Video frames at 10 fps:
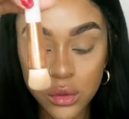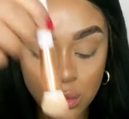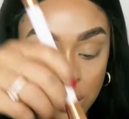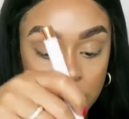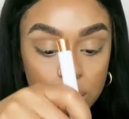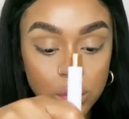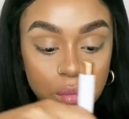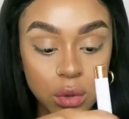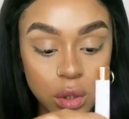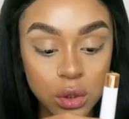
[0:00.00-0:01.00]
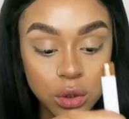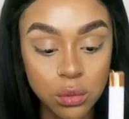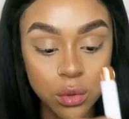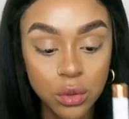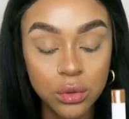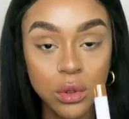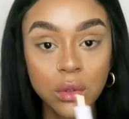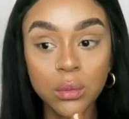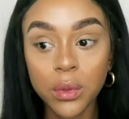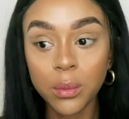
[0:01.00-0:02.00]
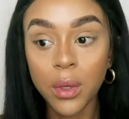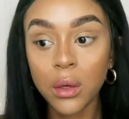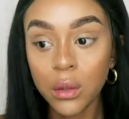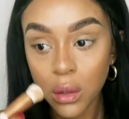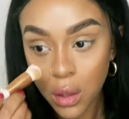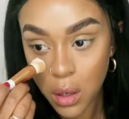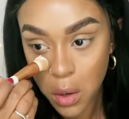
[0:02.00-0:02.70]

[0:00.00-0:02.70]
I'm gonna use a brush, I'm gonna use a little bit of powder.